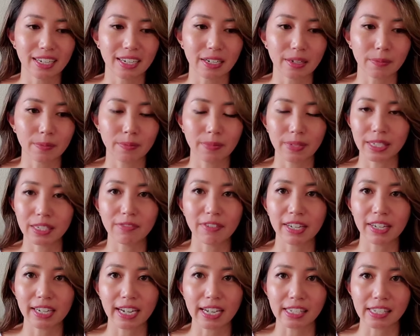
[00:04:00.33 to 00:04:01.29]
um, is
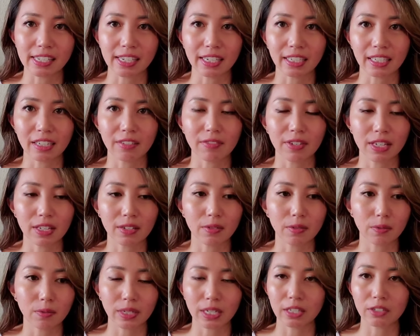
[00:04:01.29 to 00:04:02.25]
fantastic even
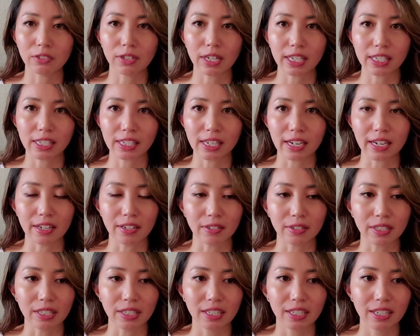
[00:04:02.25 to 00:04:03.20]
when it dries
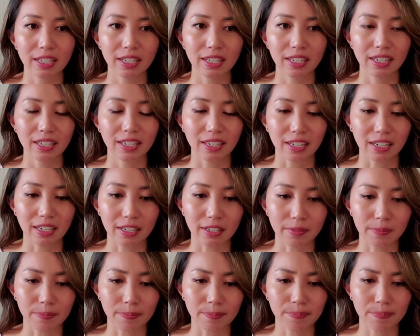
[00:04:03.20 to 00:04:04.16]
down.
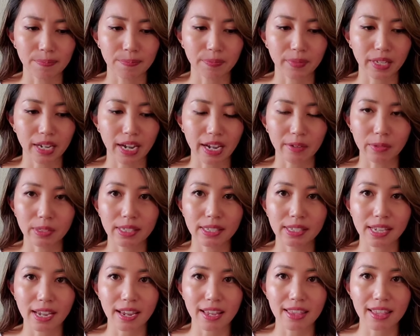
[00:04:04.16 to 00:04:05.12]
Um, I would
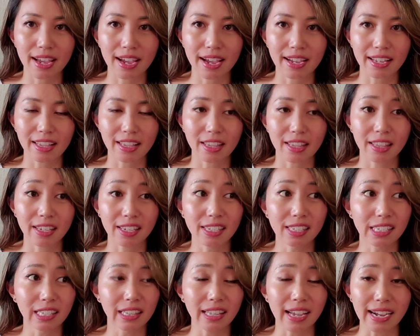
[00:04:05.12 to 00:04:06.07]
say that
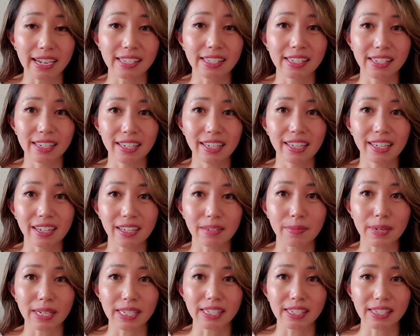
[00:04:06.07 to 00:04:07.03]
this lasted on
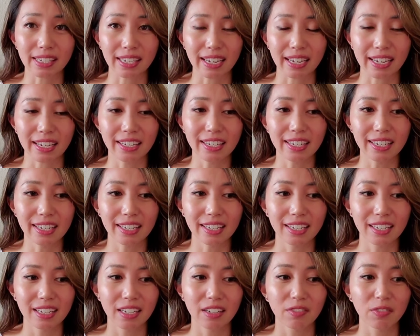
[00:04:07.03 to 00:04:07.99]
my skin
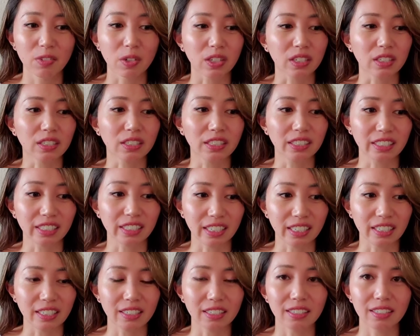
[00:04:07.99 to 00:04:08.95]
for a
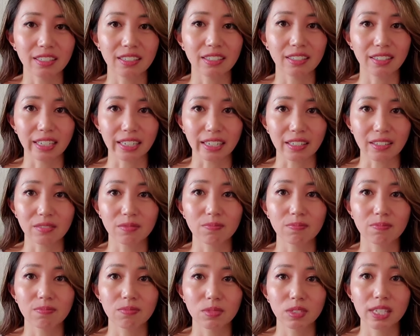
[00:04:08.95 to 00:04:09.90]
good like
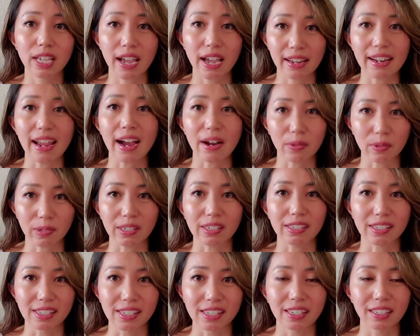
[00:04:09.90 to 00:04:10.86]
10
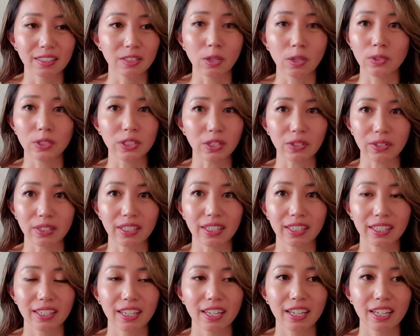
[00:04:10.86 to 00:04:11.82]
hours. No joke.